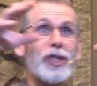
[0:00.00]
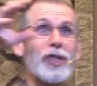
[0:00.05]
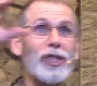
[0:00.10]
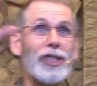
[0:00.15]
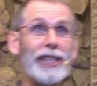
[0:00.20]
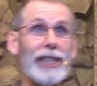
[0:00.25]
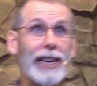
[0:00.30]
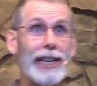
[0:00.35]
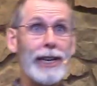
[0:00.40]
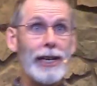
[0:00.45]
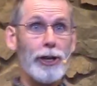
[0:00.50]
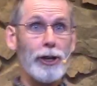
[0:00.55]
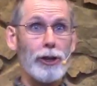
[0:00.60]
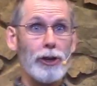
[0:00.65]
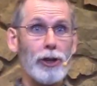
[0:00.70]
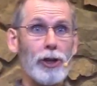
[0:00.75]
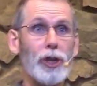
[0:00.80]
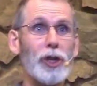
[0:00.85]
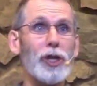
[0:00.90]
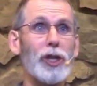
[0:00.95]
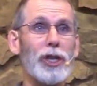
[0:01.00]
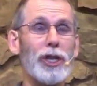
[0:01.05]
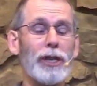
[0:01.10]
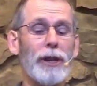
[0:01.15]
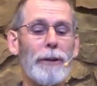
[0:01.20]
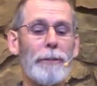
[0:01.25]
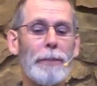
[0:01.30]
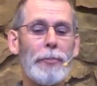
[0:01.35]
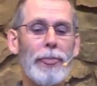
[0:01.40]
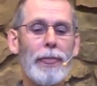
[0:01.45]

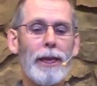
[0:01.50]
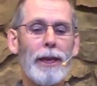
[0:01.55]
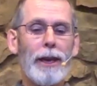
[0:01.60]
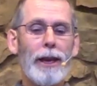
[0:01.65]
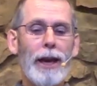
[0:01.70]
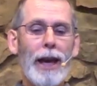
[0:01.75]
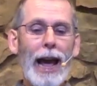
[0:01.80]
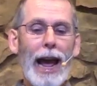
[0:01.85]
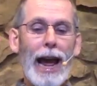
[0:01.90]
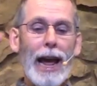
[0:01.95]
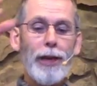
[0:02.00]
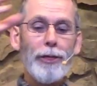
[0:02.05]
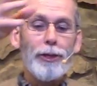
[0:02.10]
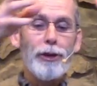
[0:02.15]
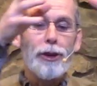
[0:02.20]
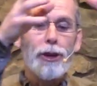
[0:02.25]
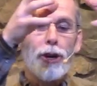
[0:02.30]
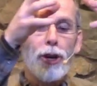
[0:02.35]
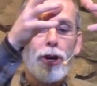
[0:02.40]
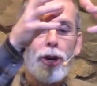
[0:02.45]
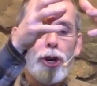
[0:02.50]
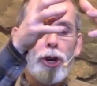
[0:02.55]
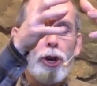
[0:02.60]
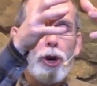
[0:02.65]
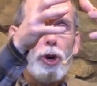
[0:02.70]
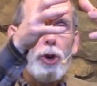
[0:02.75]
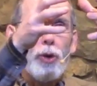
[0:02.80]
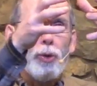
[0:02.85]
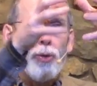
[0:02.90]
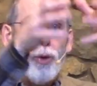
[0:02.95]
seals and
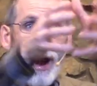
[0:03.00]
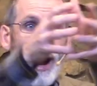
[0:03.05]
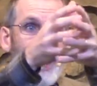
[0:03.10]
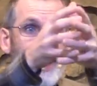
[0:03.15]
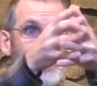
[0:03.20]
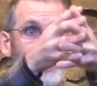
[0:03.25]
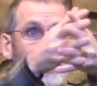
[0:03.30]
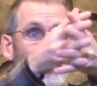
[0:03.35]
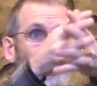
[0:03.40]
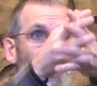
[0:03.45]
the writing